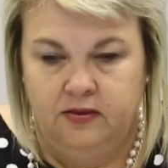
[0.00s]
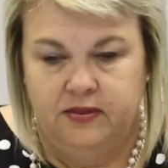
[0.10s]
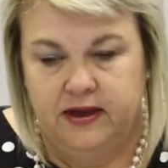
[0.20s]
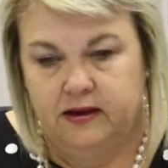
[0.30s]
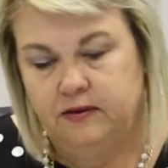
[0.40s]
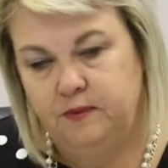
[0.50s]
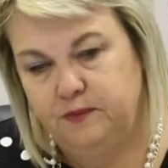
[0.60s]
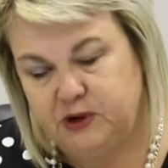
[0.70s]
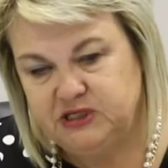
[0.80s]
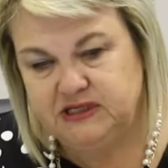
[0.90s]
The
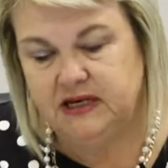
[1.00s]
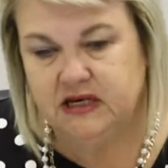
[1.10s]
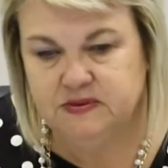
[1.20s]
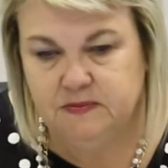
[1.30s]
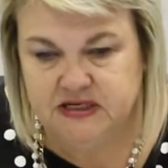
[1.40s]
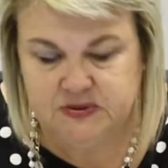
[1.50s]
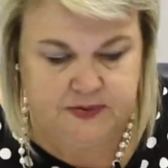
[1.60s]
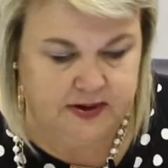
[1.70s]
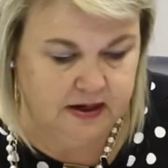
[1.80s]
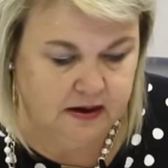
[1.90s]
proceedings must
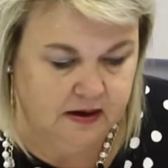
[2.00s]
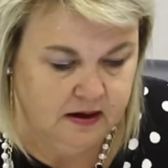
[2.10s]
be